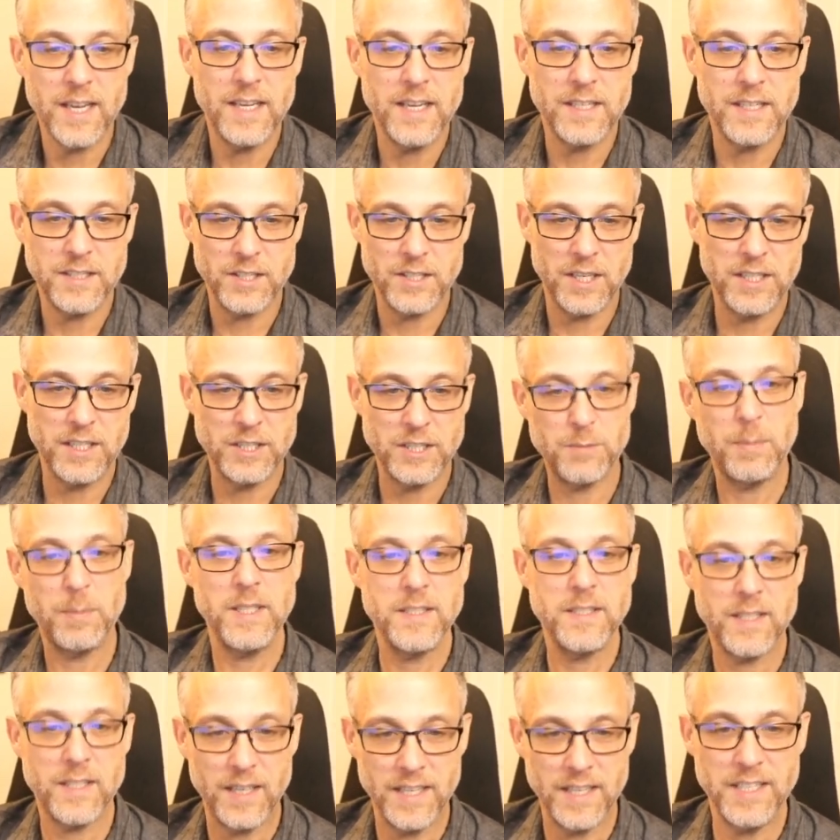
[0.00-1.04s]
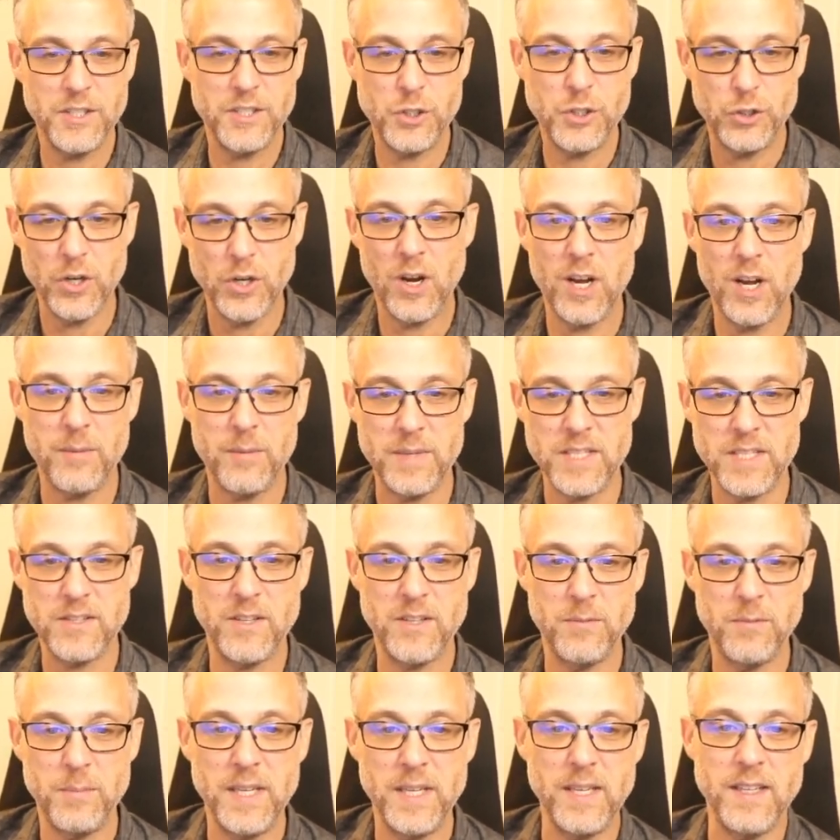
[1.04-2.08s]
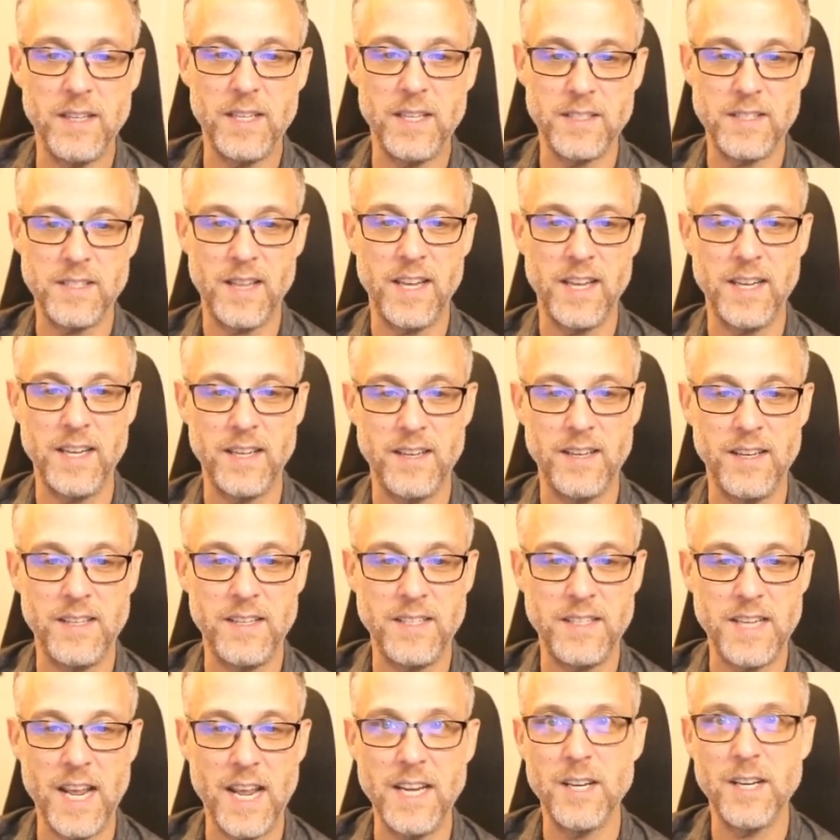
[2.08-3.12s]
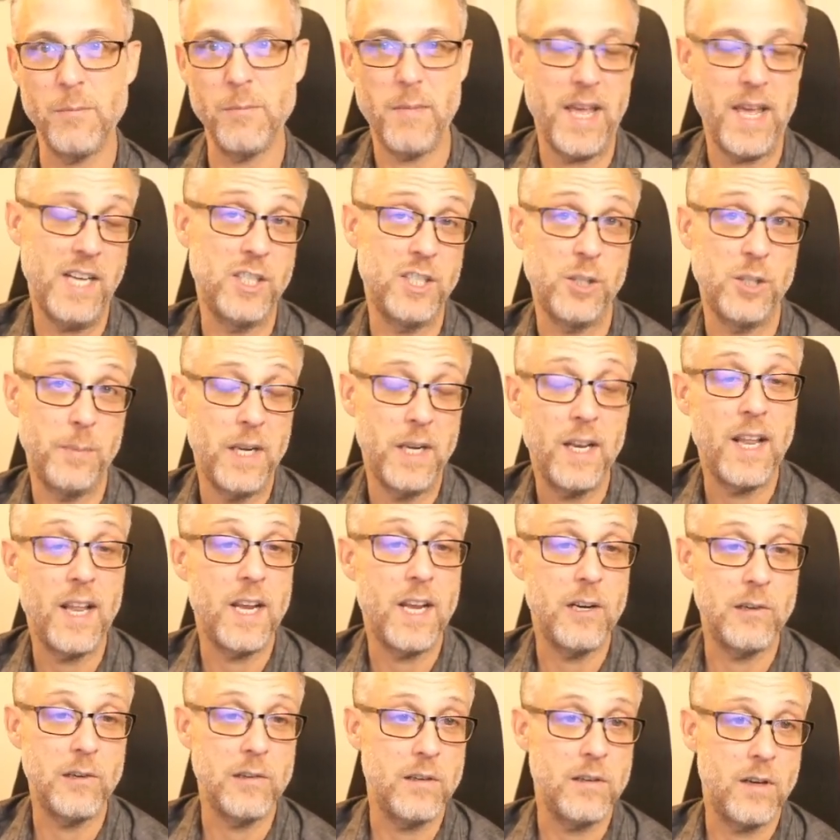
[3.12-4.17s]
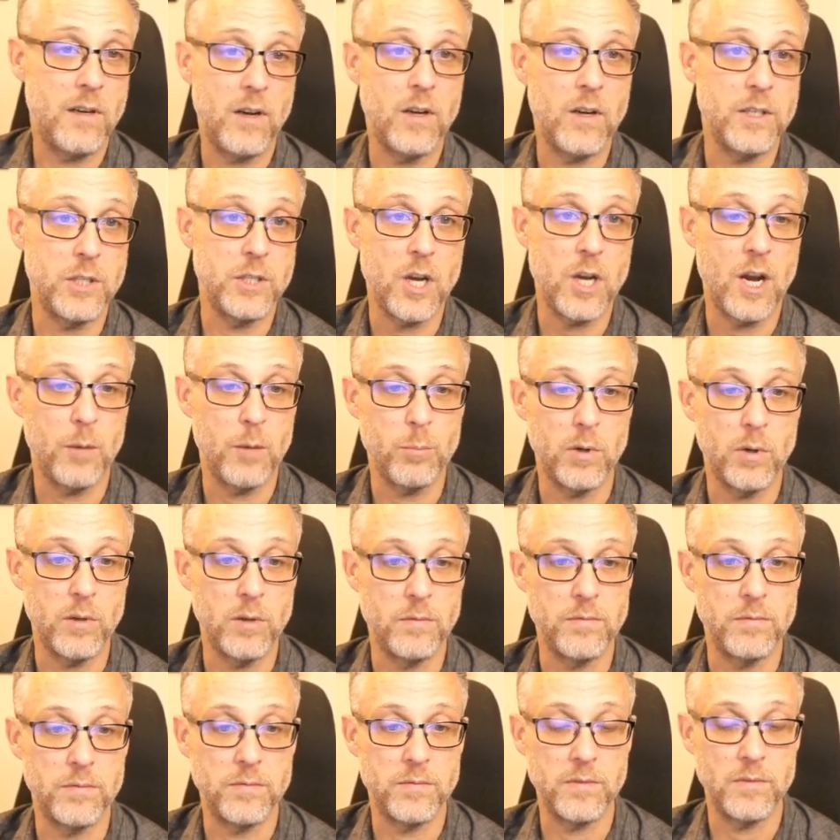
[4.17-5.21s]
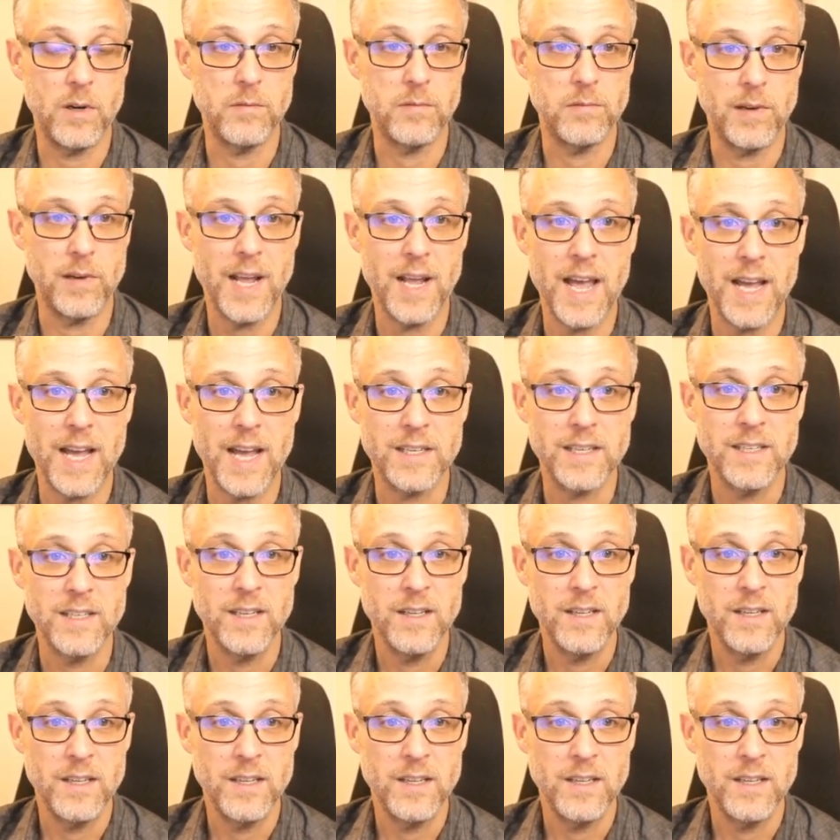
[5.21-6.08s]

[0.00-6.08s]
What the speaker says: explicitly, its job is to be this like data management layer on top of React.